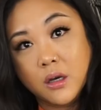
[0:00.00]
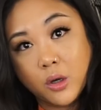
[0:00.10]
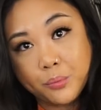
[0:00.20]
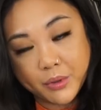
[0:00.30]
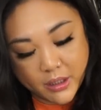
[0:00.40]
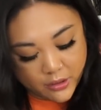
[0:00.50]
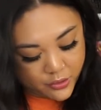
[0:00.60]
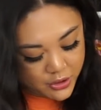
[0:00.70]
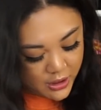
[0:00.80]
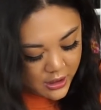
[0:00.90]
open it
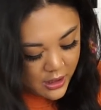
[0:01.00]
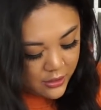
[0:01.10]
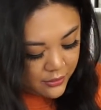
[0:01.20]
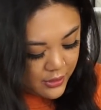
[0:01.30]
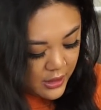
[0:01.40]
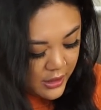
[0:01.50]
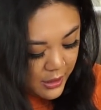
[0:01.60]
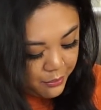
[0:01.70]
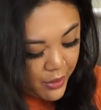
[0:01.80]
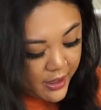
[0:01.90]
or check it out or anything,
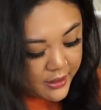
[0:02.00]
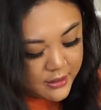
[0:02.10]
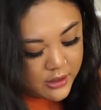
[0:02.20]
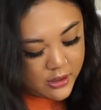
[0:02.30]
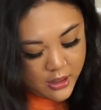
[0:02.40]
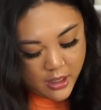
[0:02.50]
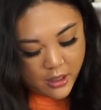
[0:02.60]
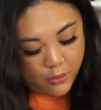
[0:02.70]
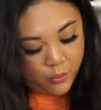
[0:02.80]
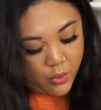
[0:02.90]
but
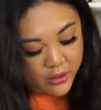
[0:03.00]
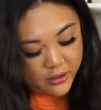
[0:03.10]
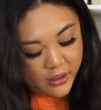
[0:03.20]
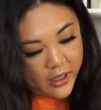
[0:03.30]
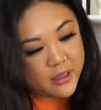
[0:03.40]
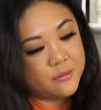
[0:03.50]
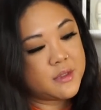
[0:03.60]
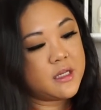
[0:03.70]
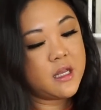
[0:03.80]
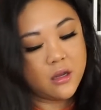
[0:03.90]
one of the
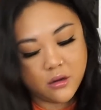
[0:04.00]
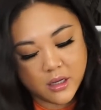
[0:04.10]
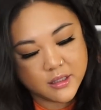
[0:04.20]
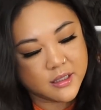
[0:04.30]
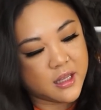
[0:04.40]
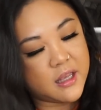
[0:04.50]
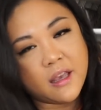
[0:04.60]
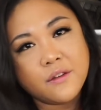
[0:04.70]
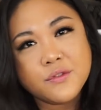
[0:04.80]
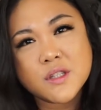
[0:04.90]
items in here is a
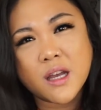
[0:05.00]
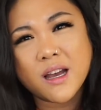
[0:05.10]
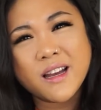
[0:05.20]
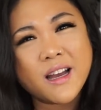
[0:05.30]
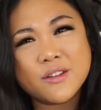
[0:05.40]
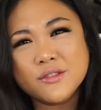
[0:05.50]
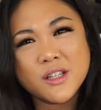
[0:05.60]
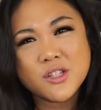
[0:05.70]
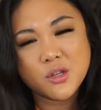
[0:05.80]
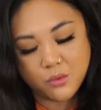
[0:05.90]
gift. I don't
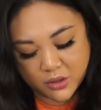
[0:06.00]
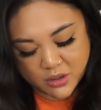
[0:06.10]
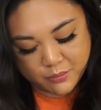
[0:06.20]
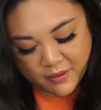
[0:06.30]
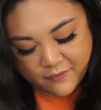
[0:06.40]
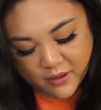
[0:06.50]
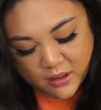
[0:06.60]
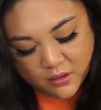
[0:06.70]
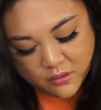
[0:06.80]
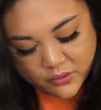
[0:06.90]
think she watches my
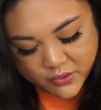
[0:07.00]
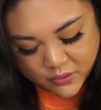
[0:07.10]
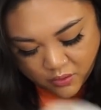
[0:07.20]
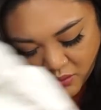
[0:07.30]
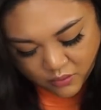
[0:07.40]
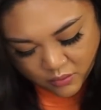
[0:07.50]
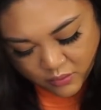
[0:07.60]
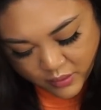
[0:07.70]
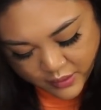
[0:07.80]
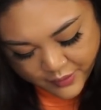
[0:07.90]
videos, so
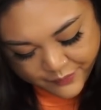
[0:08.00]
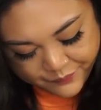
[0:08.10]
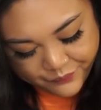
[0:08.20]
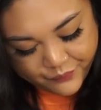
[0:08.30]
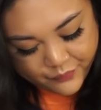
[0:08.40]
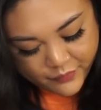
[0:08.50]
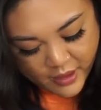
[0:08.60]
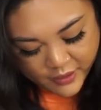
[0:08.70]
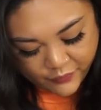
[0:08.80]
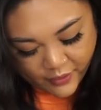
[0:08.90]

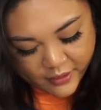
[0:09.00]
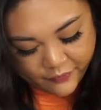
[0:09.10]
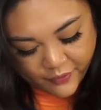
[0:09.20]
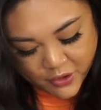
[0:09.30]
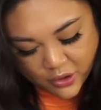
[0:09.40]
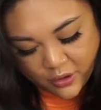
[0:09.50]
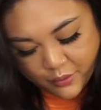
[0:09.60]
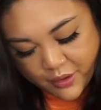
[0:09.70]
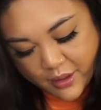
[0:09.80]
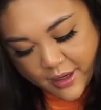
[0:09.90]
that's fine if I share it
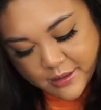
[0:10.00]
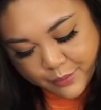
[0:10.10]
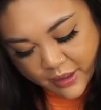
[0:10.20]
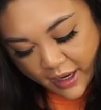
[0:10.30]
with you guys, but